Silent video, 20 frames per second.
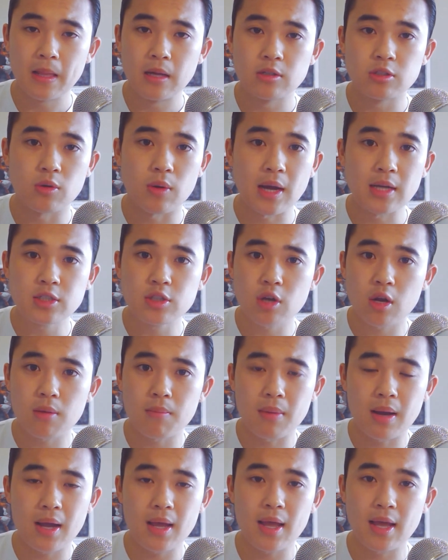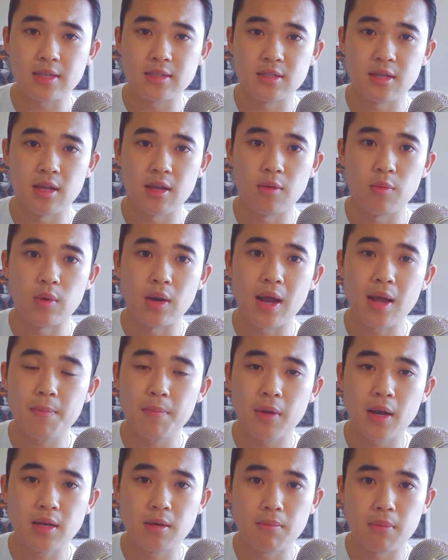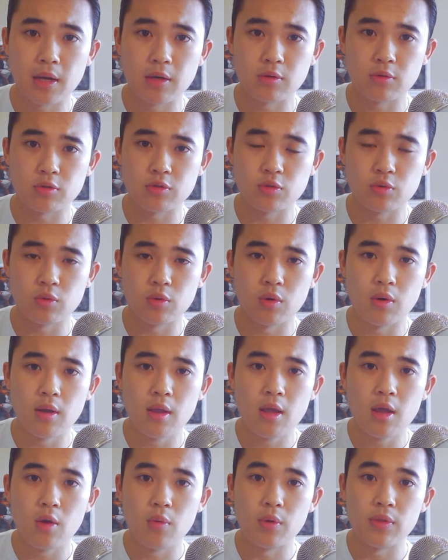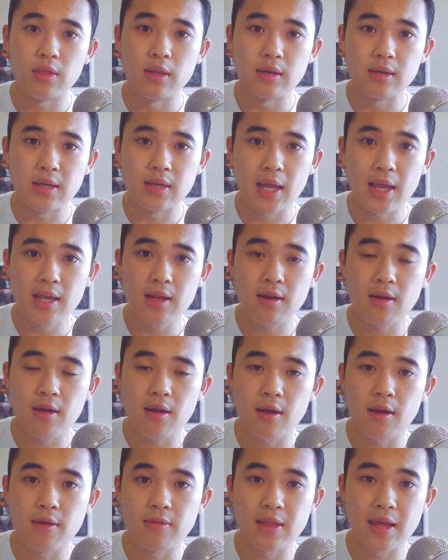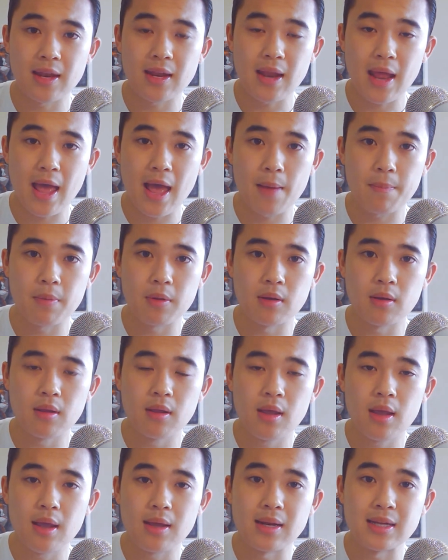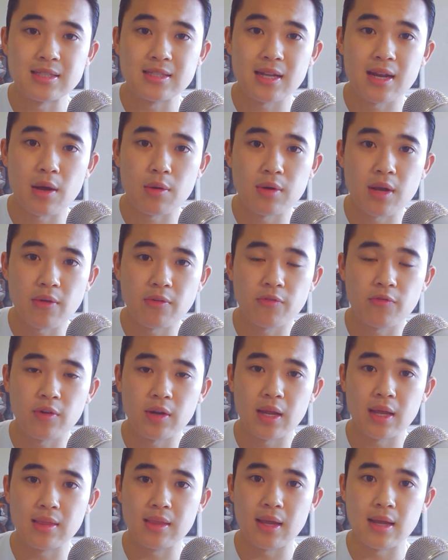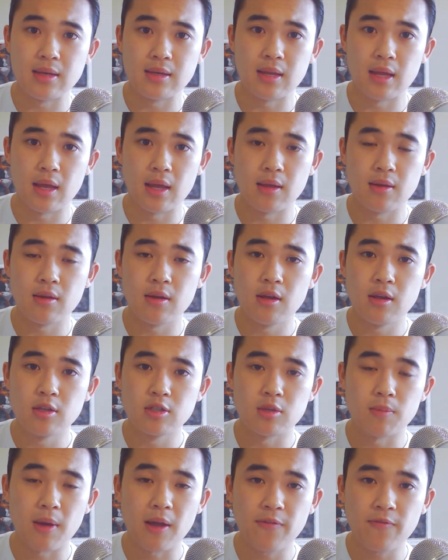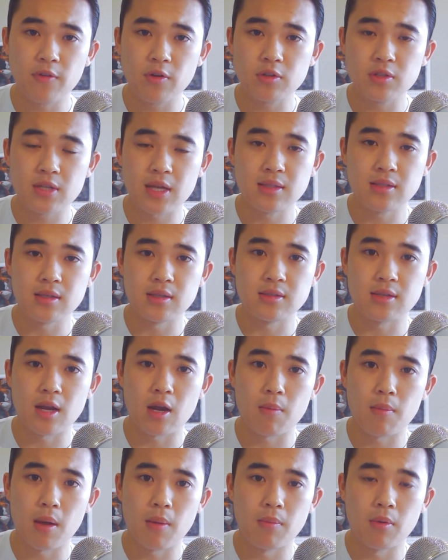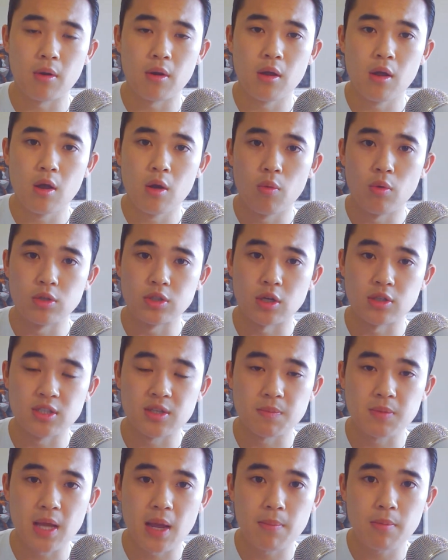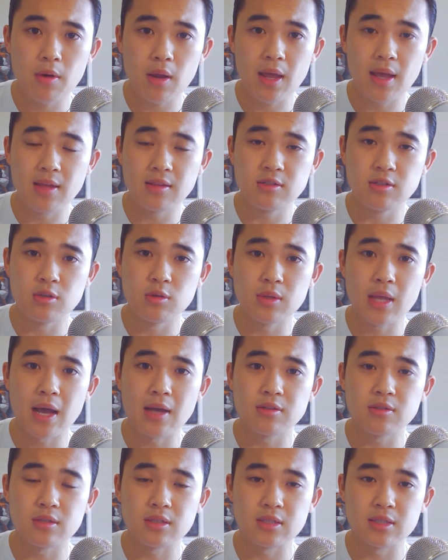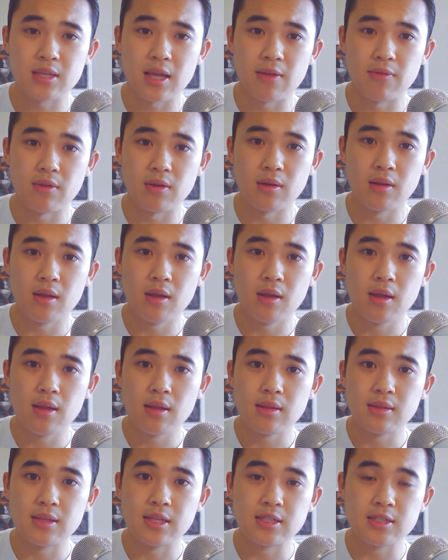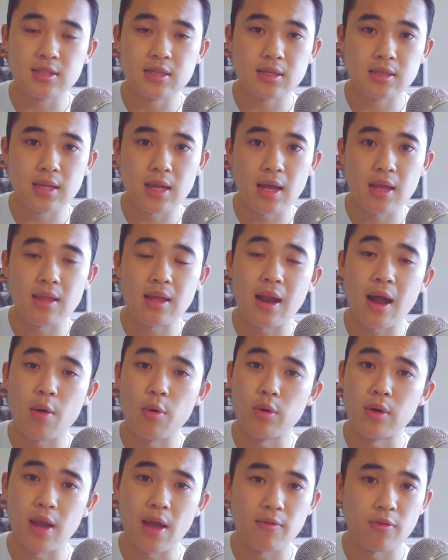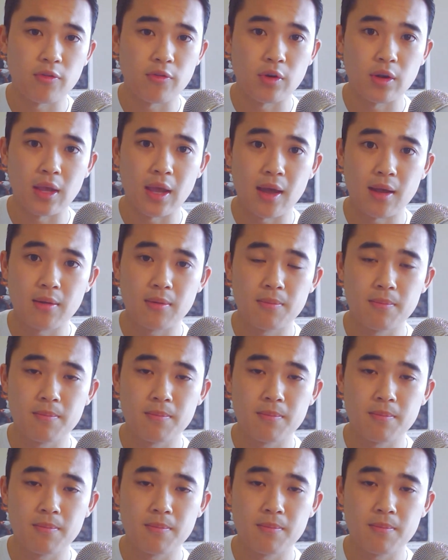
So I started my essay when I applied to medical school with the date that it happened, and I said I would never forget that day. So my first sentence I remember was on September eighth, two 2007, this is a day that I will never forget.